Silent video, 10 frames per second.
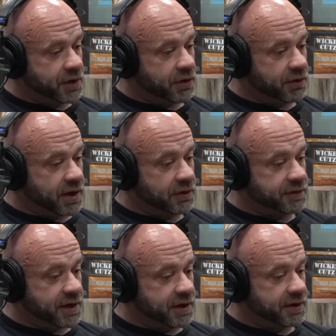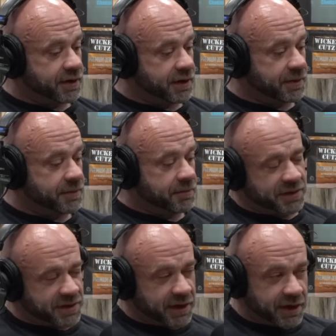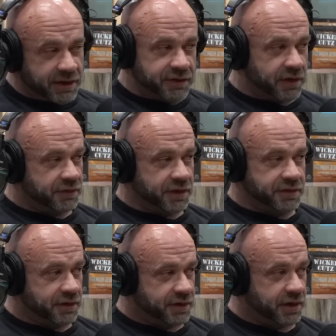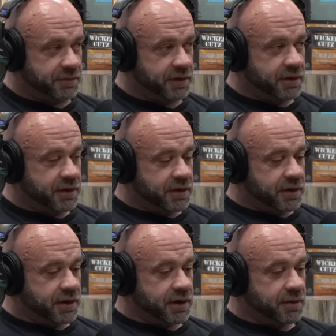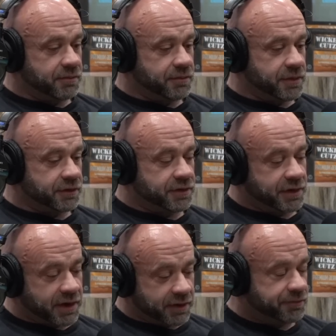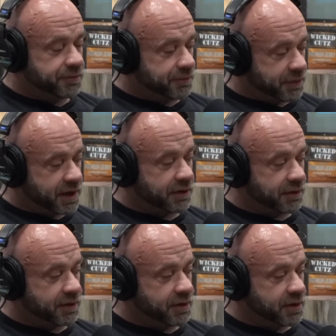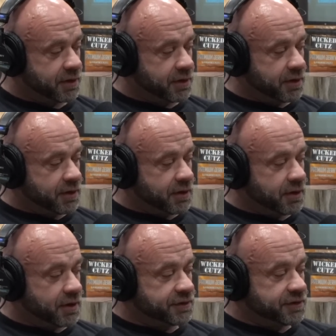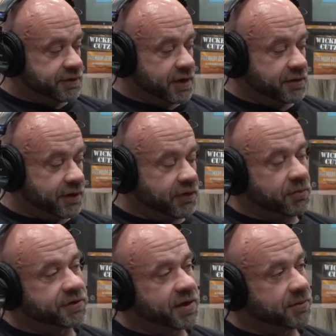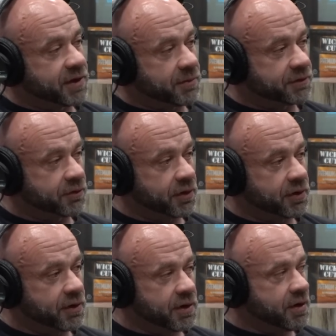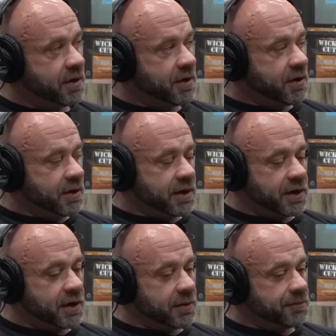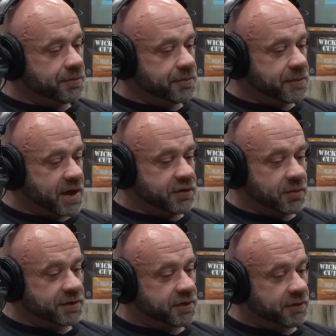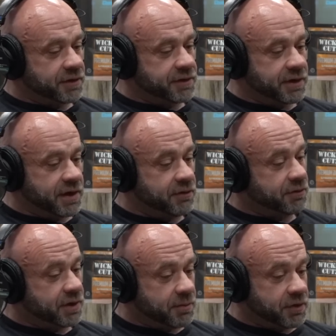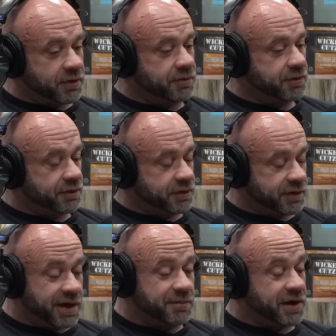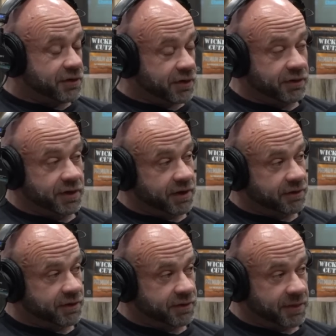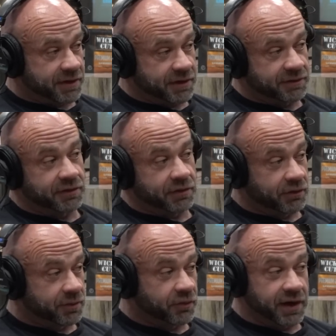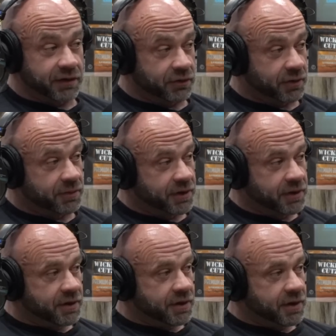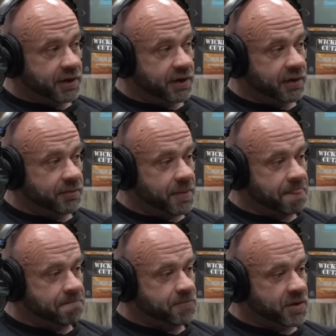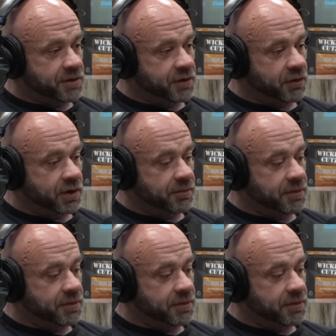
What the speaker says: I looked at it, and me and Johnny had this conversation in depth, and because he had a different but same type of story. And I told myself, I said, I'm not gonna live like this, and my kids aren't gonna grow up the way I grew up. And so